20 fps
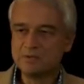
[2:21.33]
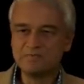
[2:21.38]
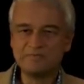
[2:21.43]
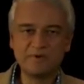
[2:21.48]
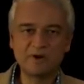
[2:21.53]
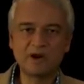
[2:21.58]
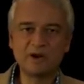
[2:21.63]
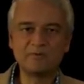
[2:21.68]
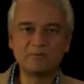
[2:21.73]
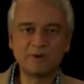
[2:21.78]
you
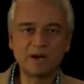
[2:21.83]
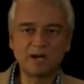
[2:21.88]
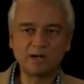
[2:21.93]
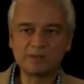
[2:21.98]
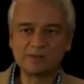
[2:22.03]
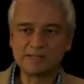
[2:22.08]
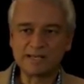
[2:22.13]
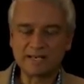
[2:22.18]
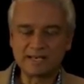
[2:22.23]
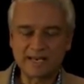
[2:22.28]
very
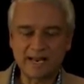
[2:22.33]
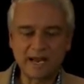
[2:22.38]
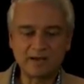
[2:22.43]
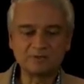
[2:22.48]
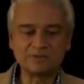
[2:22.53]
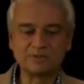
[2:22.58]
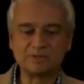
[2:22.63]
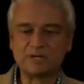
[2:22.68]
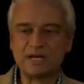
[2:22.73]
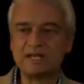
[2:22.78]
rarely
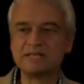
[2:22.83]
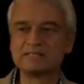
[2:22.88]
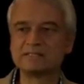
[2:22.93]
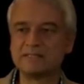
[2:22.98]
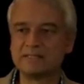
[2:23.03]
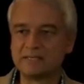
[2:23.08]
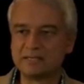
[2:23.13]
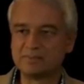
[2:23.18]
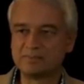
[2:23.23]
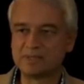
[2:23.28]
encounter
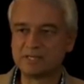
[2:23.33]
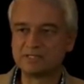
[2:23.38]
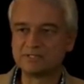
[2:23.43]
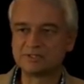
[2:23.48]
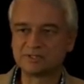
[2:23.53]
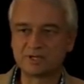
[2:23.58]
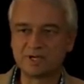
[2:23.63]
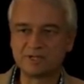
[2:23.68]
isolated plus